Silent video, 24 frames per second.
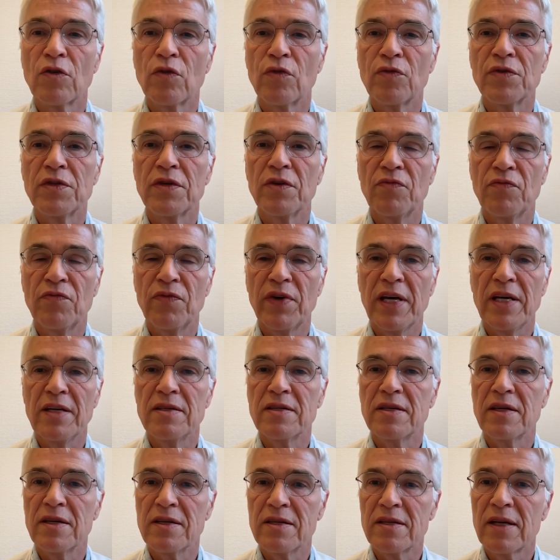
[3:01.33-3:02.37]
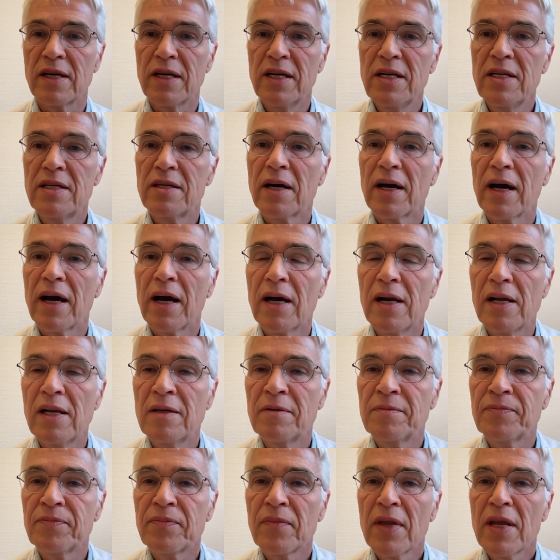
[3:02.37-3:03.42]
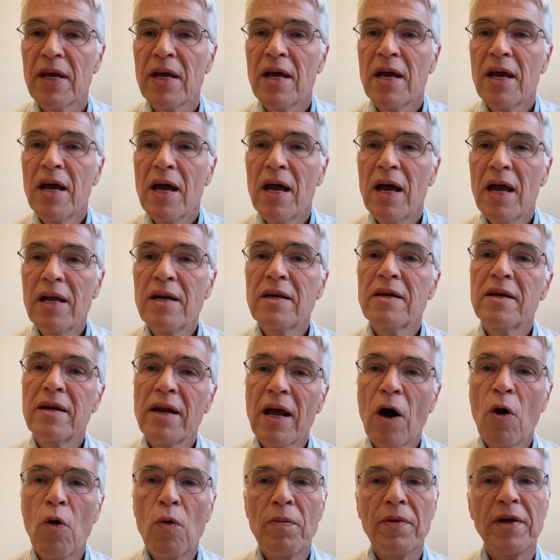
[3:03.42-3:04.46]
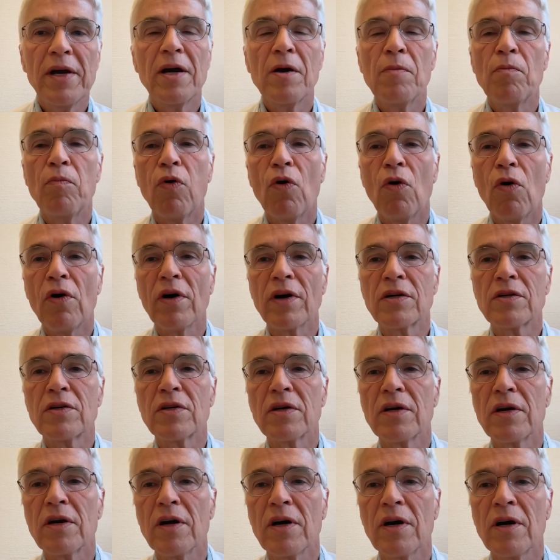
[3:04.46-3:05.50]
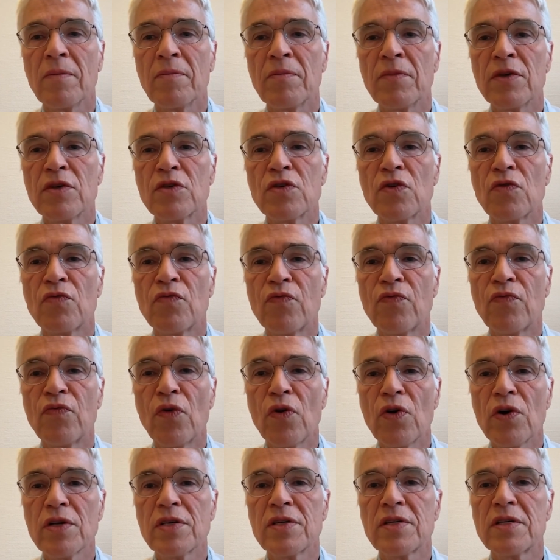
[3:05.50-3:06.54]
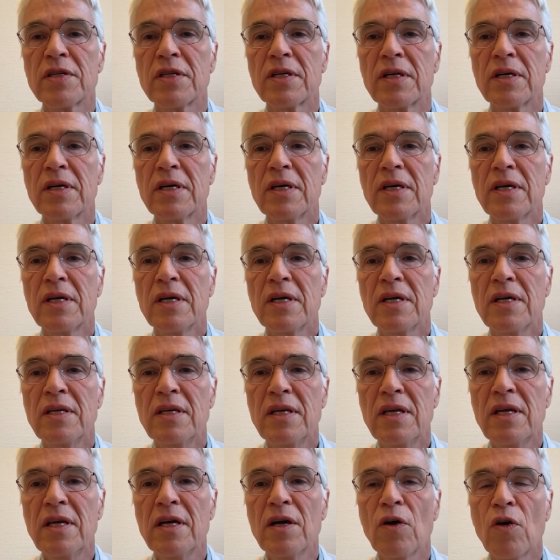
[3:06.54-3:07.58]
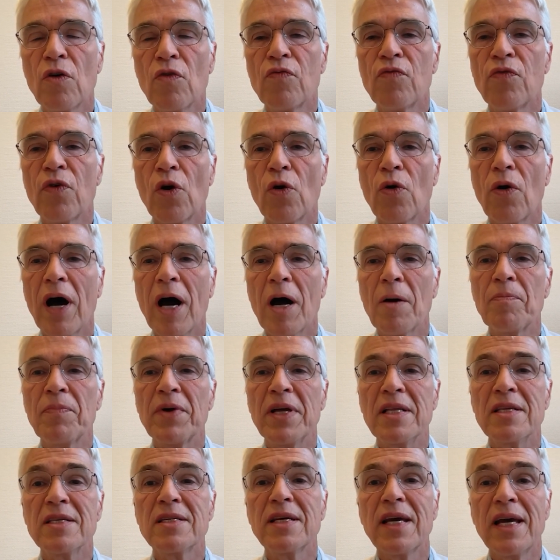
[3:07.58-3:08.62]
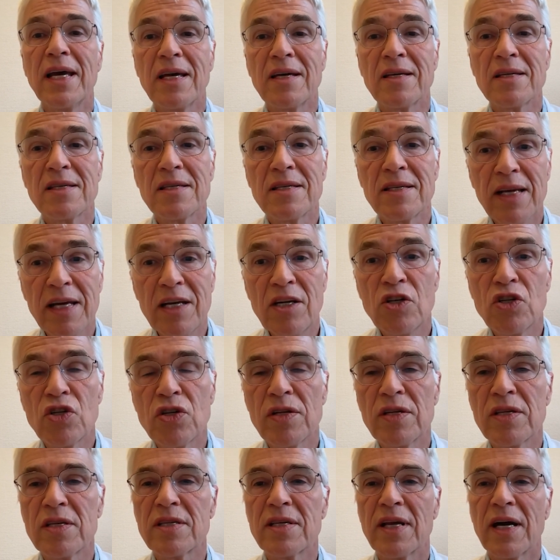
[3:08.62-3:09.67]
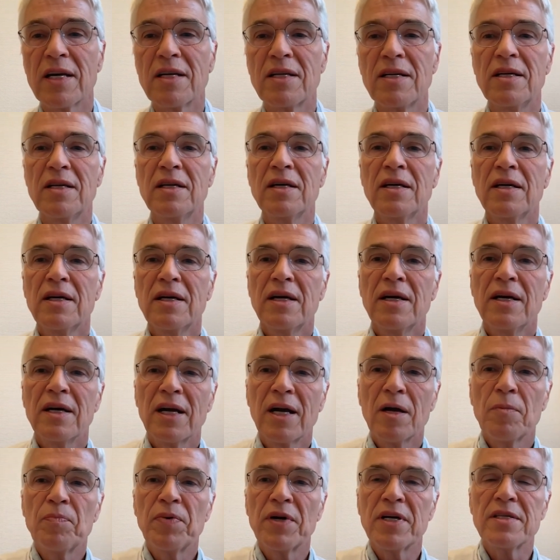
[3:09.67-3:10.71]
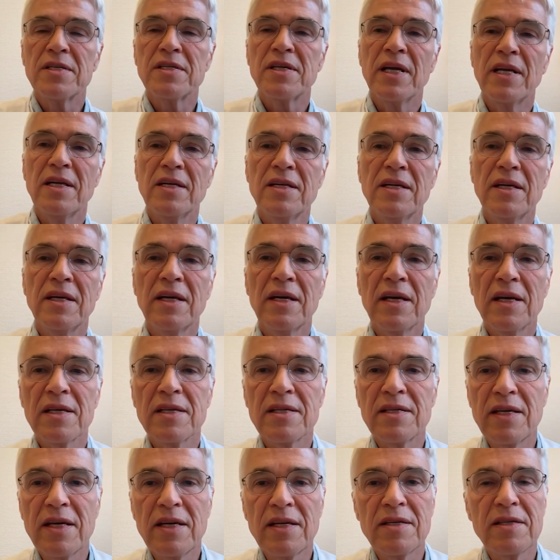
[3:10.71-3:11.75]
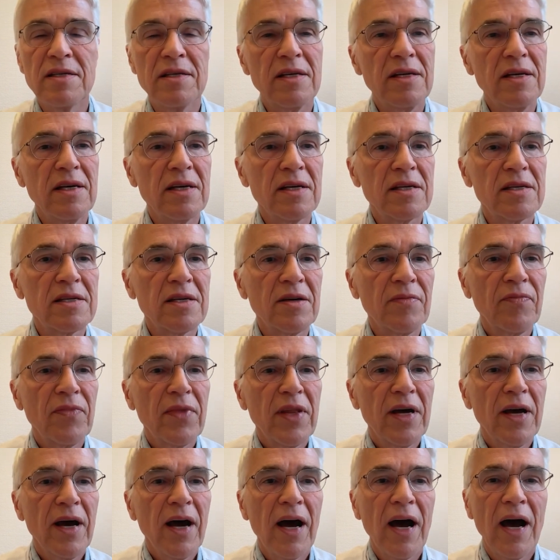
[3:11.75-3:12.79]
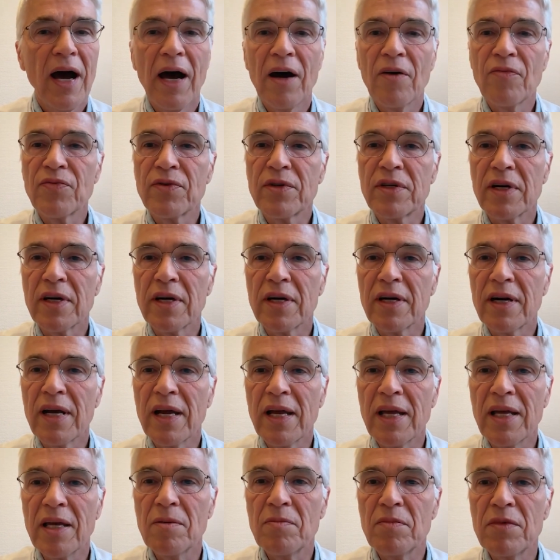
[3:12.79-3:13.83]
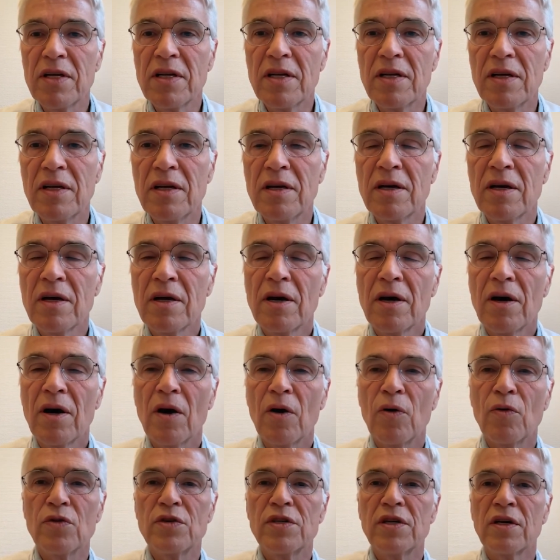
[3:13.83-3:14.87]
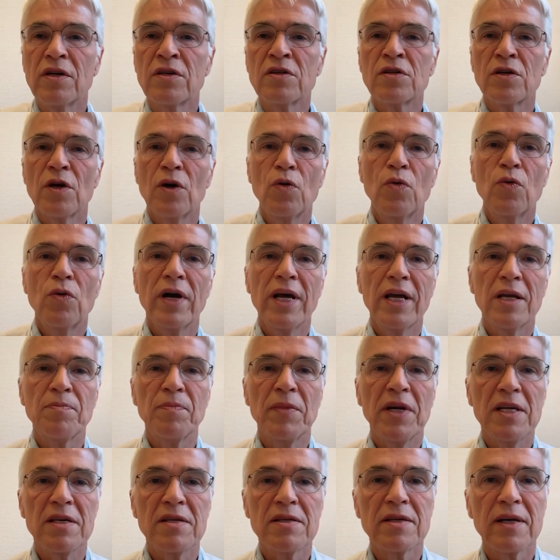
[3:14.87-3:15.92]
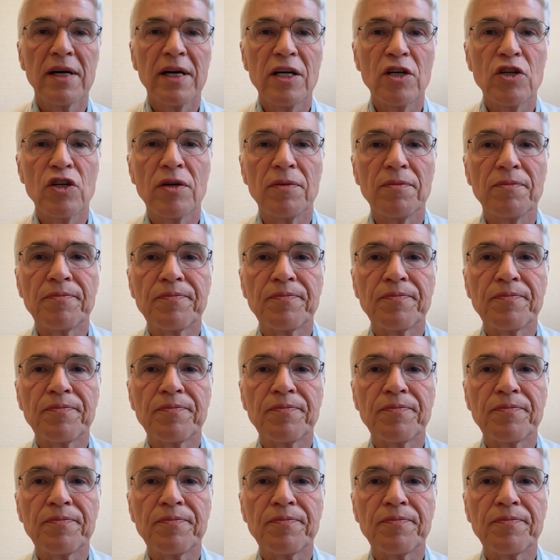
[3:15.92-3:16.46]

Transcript: of the phase 3 trial. And now we report the first year of follow-up in the extension study representing 6 years after AMT-060 administration.